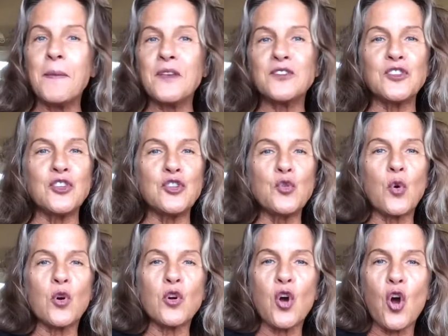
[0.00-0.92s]
missing
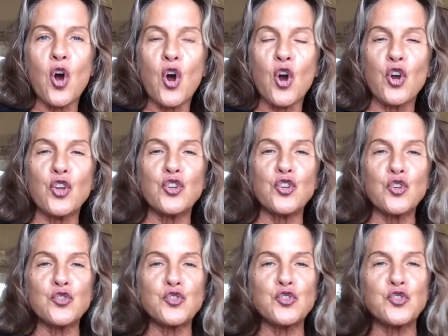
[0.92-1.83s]
your heart,
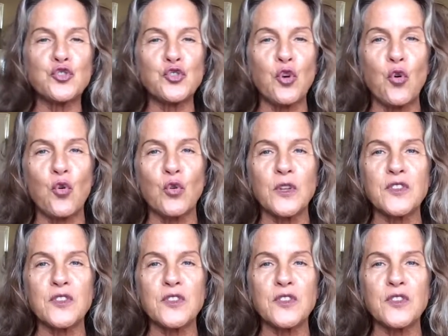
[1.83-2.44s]
your soul.